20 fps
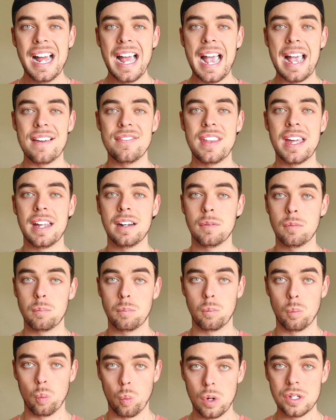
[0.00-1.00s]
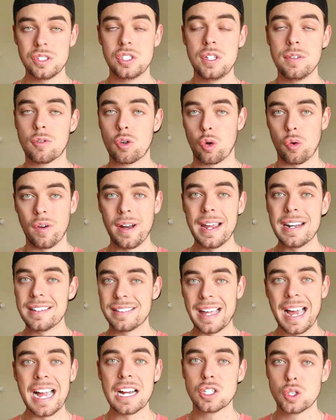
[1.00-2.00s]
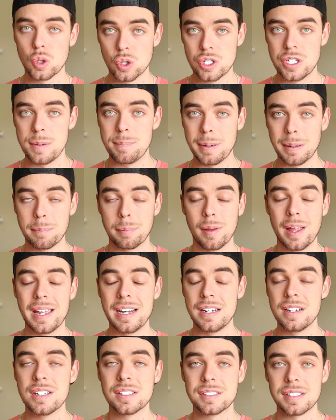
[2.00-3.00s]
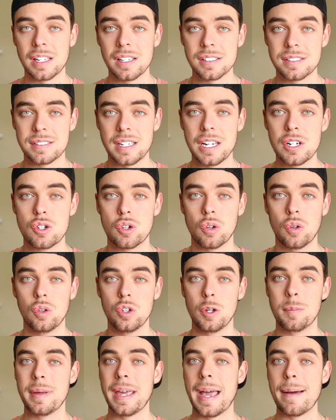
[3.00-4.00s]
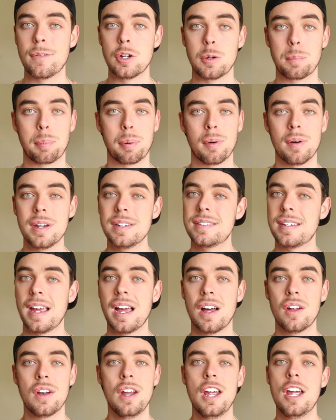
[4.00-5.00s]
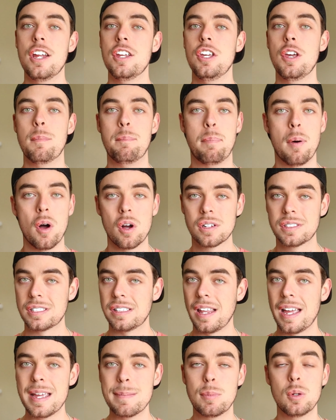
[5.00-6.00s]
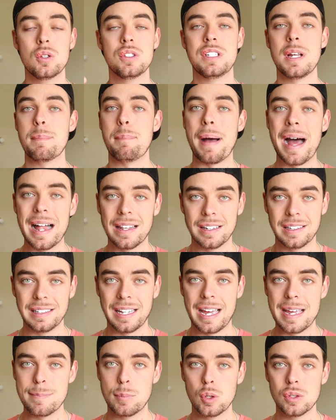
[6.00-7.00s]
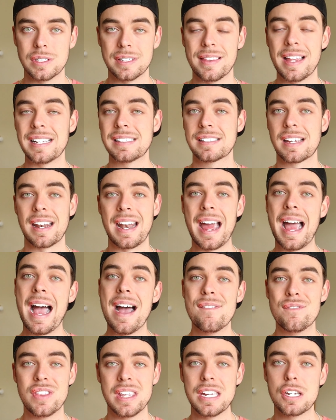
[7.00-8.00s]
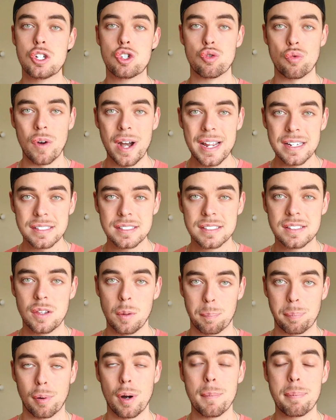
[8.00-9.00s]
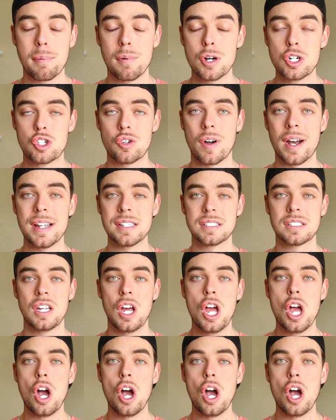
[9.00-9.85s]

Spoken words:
And then once you've created the actual shipping plan in your Seller Central, you'll be able to print out your box labels, your pallet labels, and that's going to have the address, the proper address